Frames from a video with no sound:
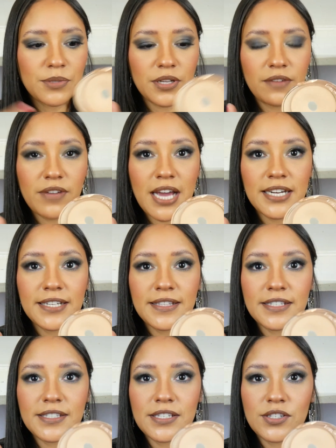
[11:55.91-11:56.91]
So I've added
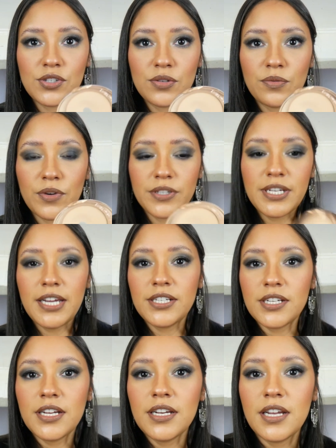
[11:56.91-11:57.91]
this into
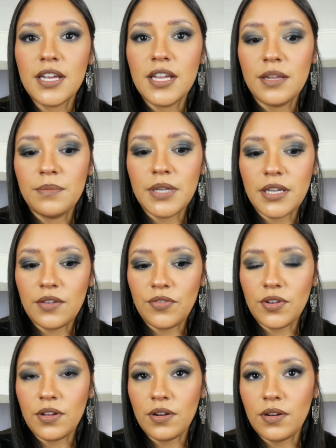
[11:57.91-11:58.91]
rotation. Let me give
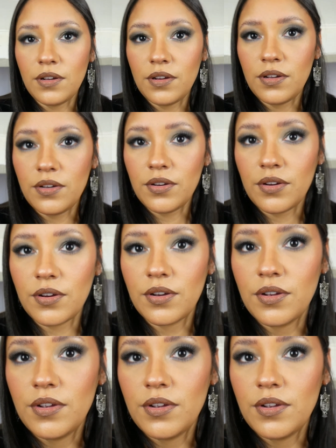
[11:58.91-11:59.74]
you a look.